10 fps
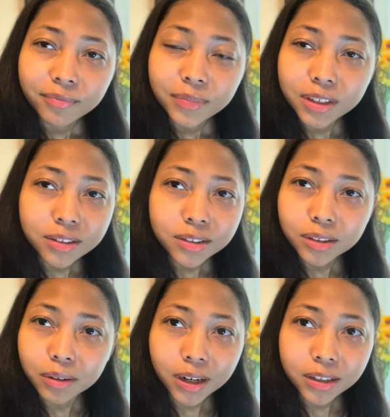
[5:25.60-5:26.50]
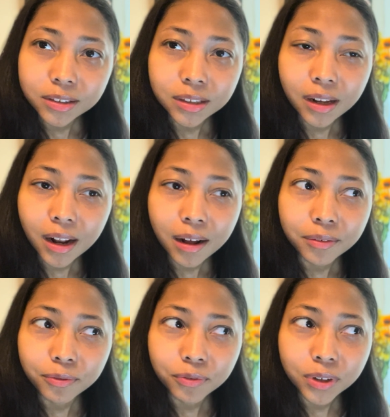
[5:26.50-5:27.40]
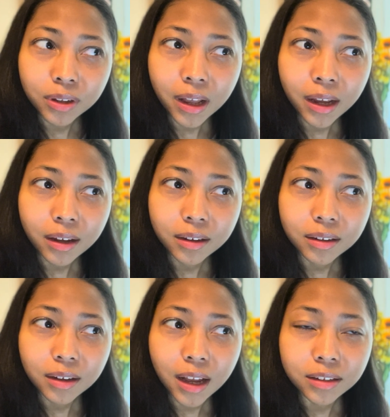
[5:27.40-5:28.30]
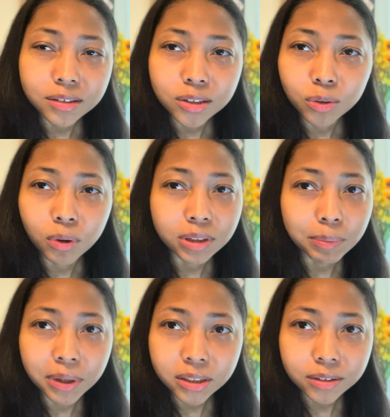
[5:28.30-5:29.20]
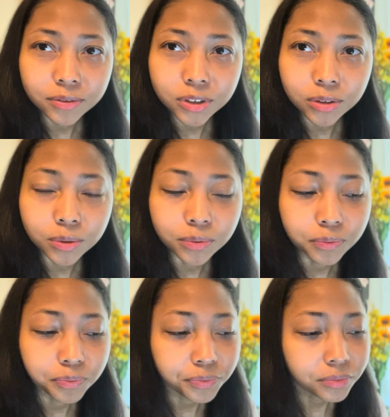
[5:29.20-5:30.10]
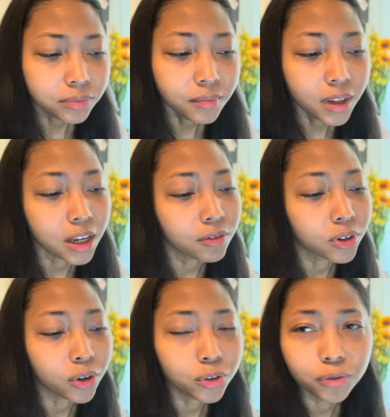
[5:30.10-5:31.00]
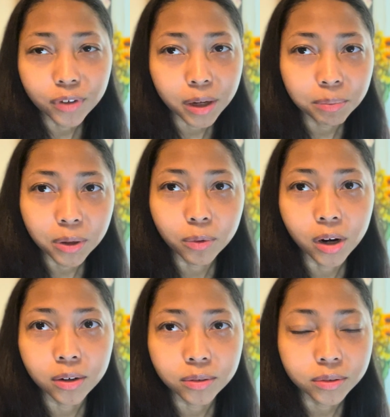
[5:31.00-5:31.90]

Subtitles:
this is crazy that I feel like I still want the best for you, even though you've done me wrong.